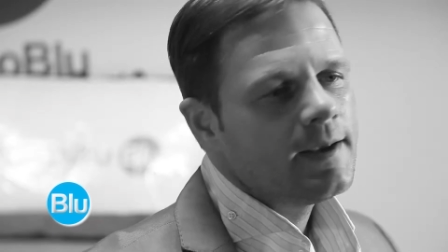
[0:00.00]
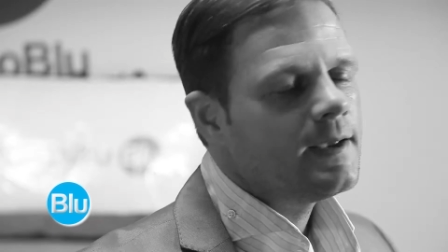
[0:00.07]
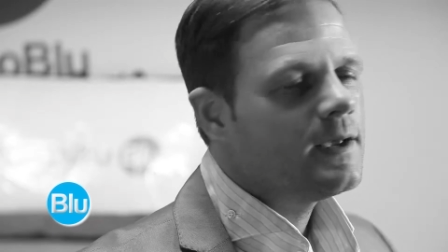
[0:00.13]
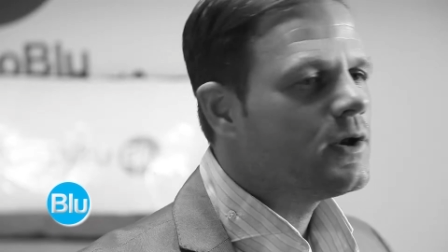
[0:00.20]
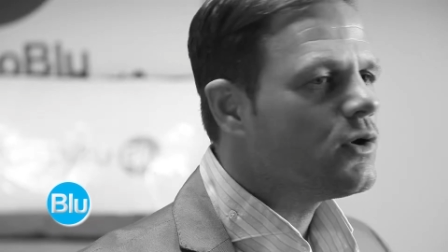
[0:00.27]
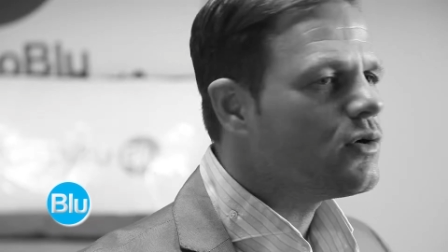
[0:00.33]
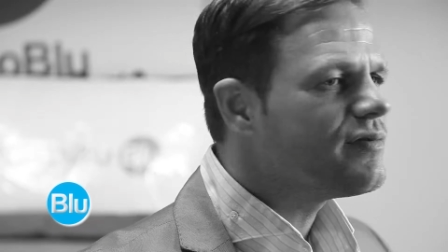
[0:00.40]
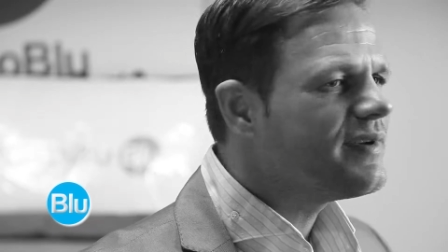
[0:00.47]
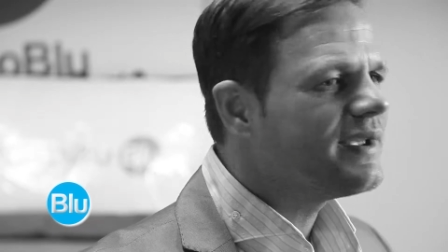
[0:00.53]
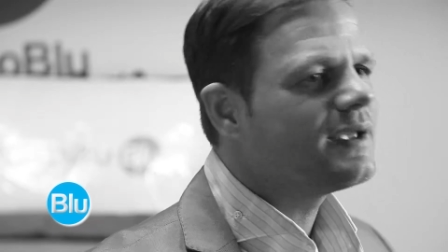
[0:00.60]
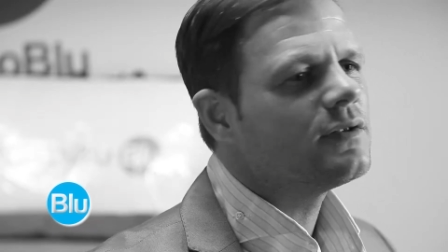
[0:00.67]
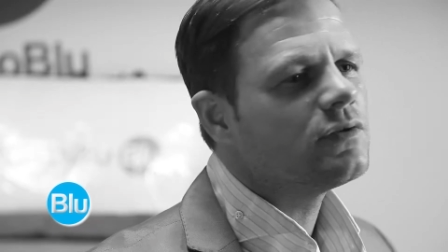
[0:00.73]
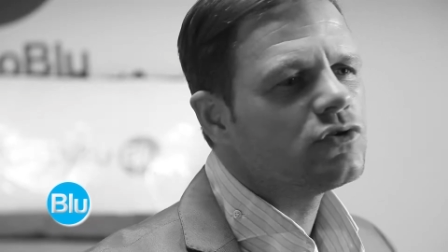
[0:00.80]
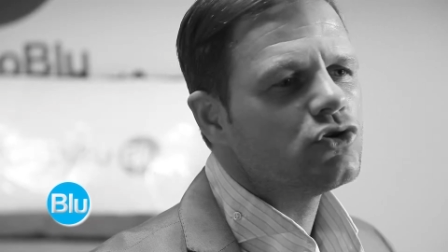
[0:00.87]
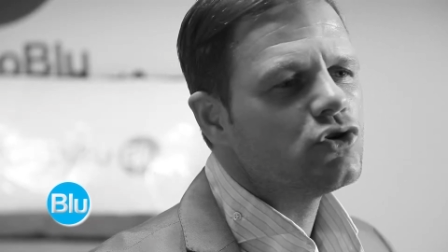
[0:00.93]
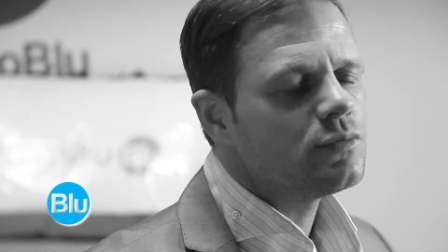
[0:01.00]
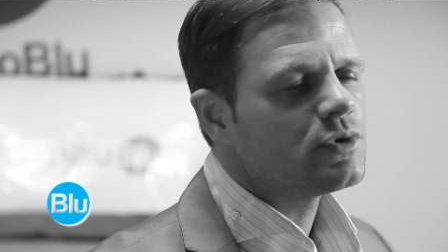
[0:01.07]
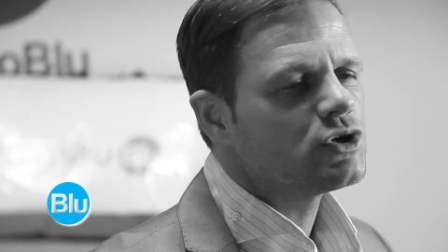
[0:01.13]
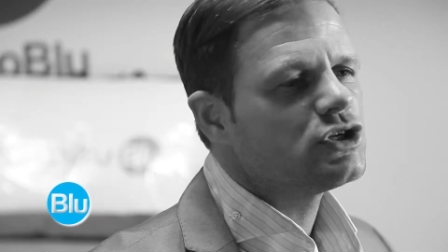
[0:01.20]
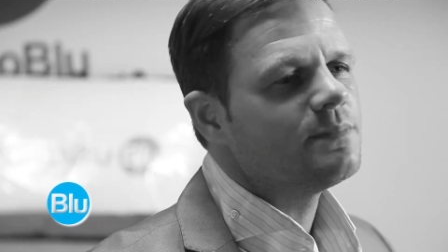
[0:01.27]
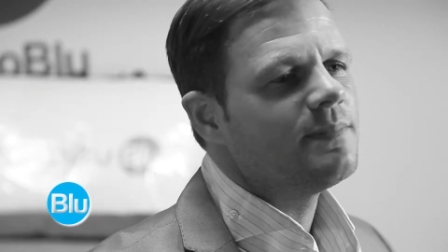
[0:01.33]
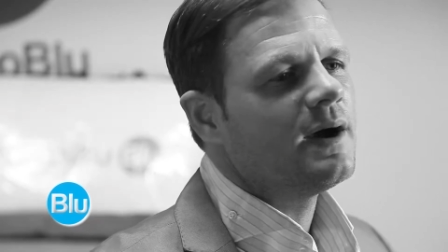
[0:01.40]
you know, thinking too
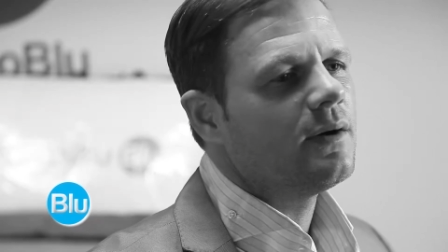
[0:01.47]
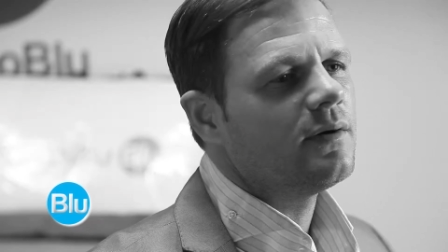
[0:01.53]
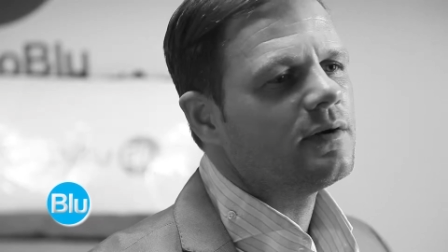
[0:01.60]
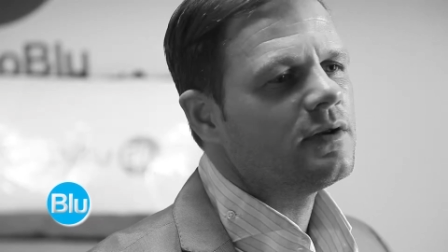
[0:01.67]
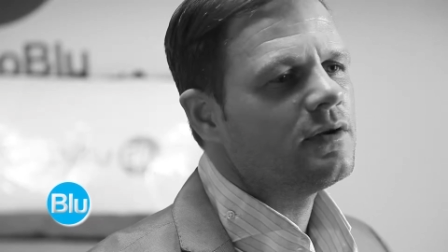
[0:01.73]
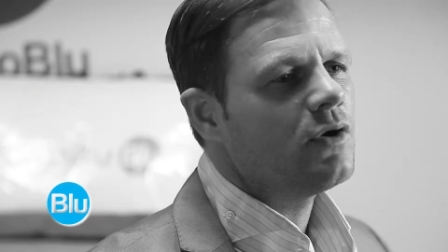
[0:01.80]
much about it.